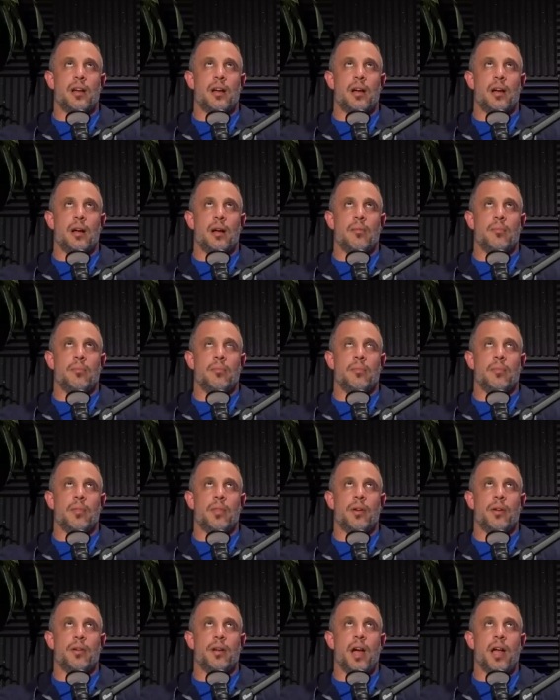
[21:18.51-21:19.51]
um,
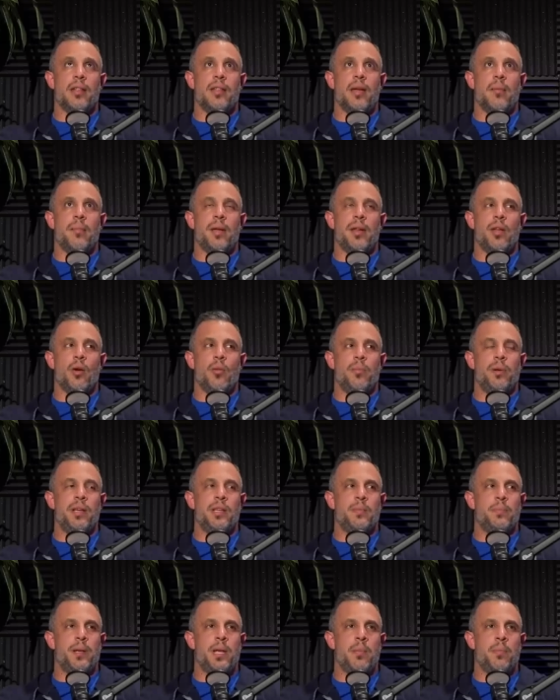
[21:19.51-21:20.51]
there are not that many
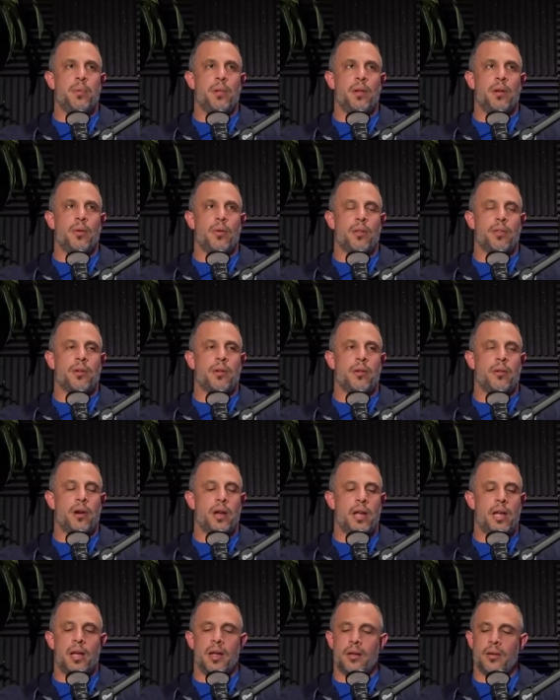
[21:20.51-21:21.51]
obese people in North
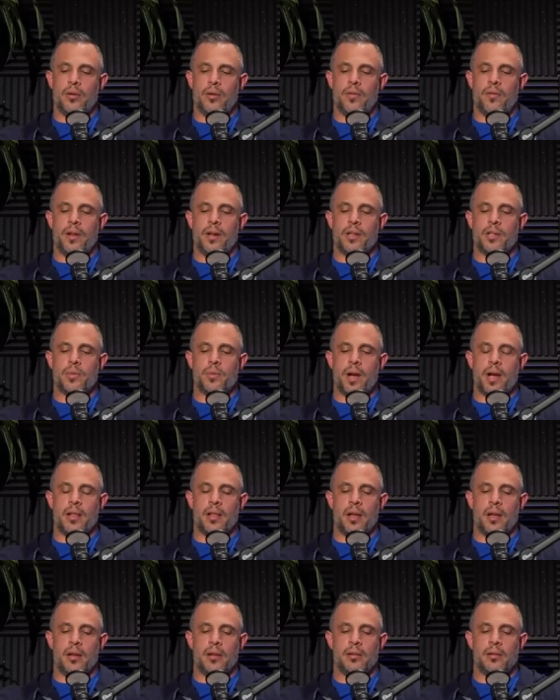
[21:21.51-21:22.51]
Korea or
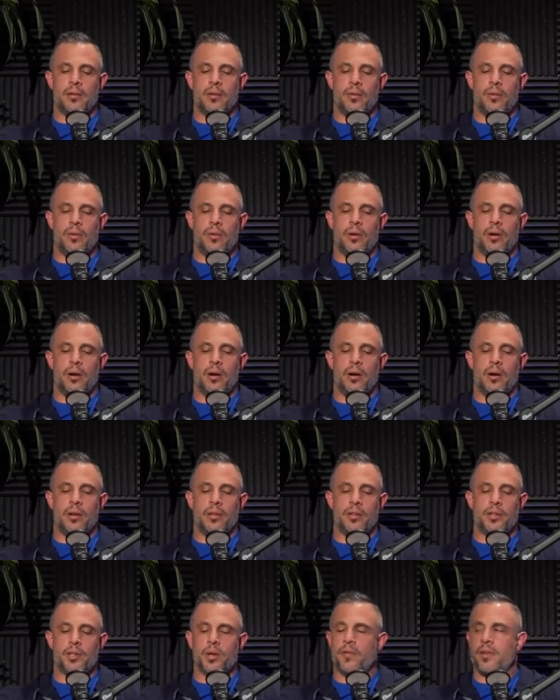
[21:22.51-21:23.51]
Venezuela or in
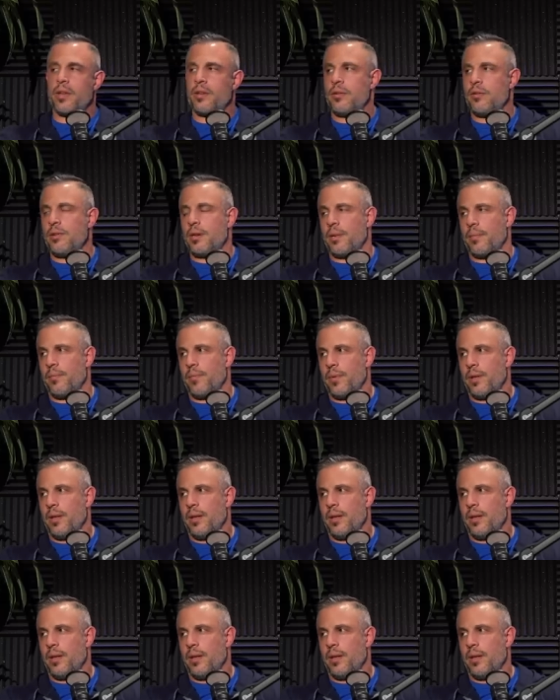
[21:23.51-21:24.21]
the Soviet Union.